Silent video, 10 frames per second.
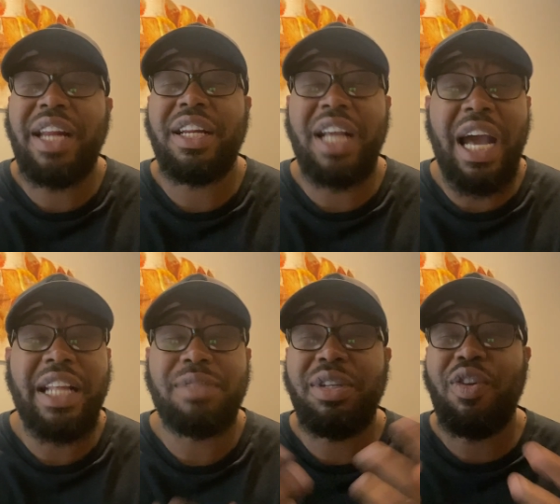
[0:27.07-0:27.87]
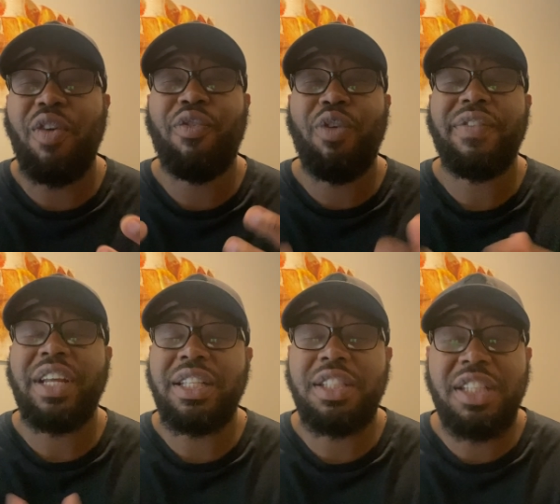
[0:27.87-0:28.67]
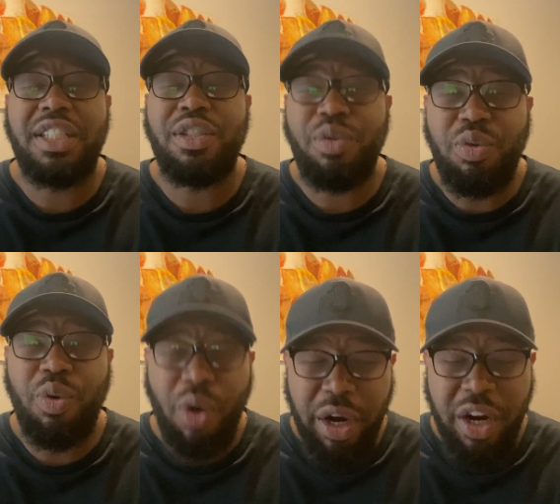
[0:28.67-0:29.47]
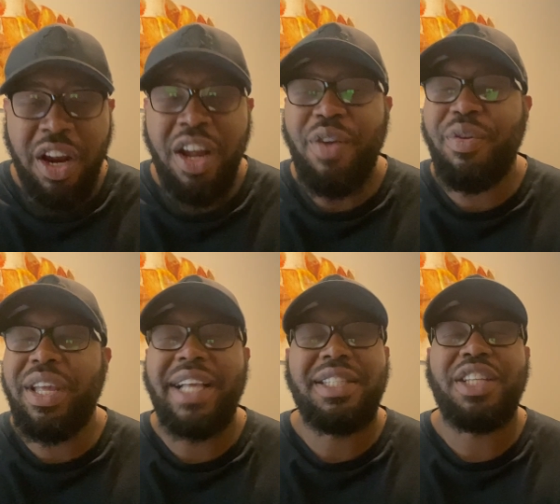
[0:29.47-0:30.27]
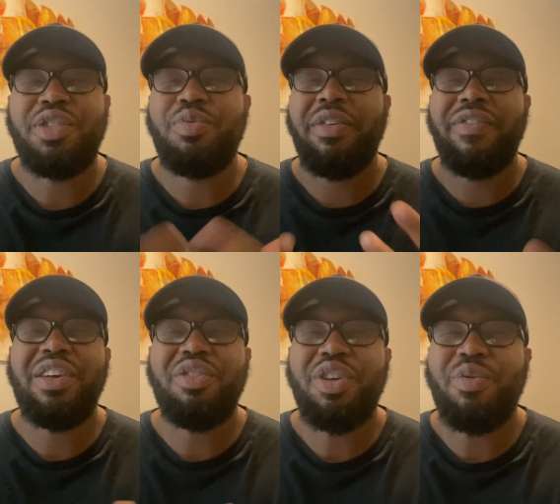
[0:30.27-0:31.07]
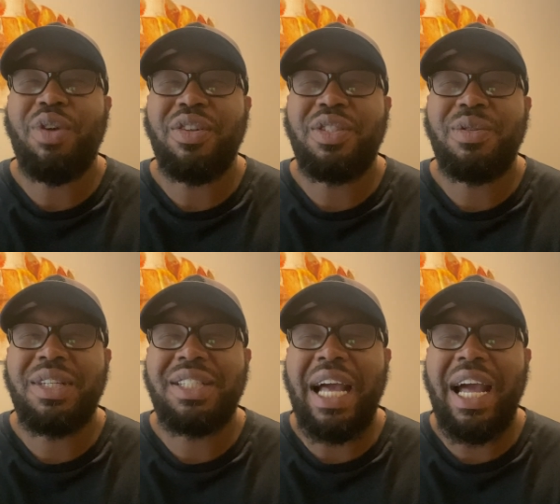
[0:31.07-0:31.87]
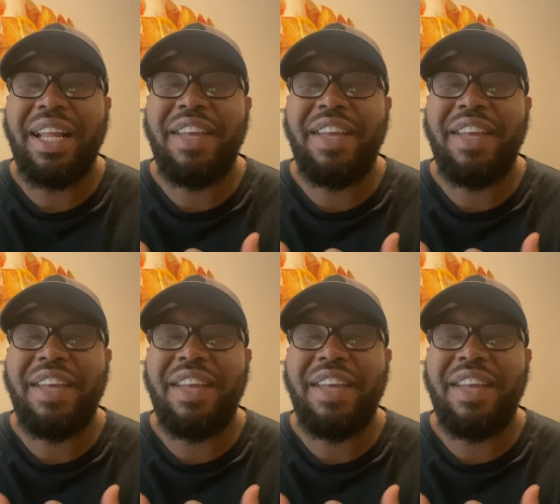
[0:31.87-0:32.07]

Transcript: And God, as we go forth into this new quarter, we ask that you reveal your word to us, God.